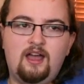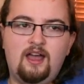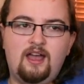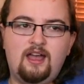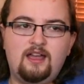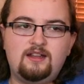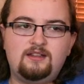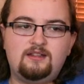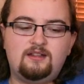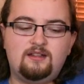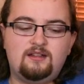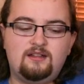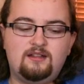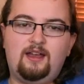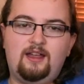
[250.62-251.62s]
And
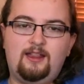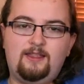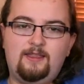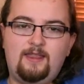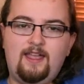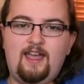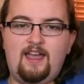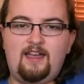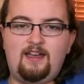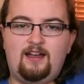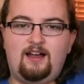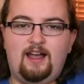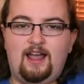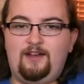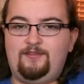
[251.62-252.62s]
that
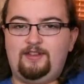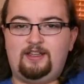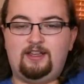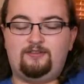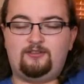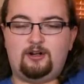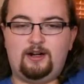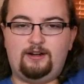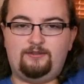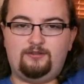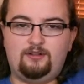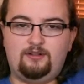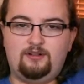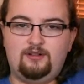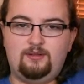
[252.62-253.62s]
I have to give credit
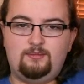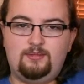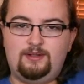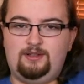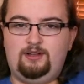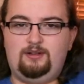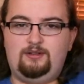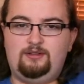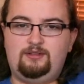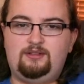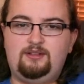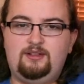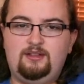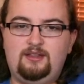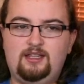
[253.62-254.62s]
for,
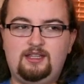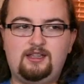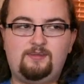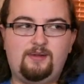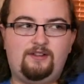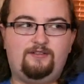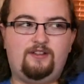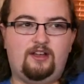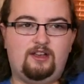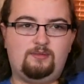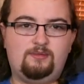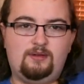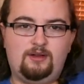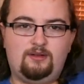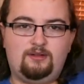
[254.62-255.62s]
because this is my
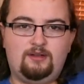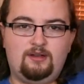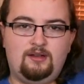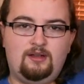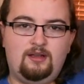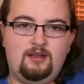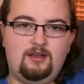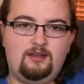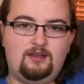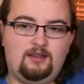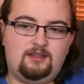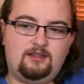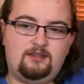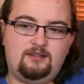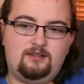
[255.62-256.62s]
first build.
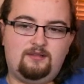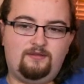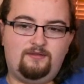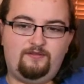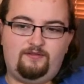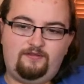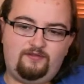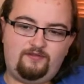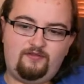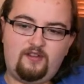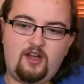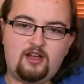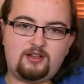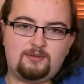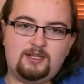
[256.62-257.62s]
This is the
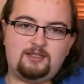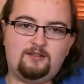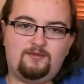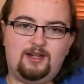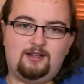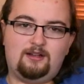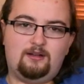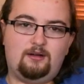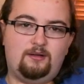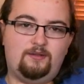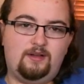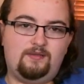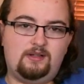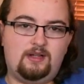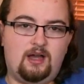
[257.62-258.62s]
first piece of Lego I've
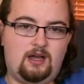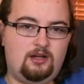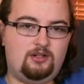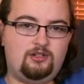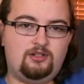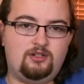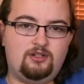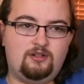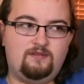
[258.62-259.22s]
ever touched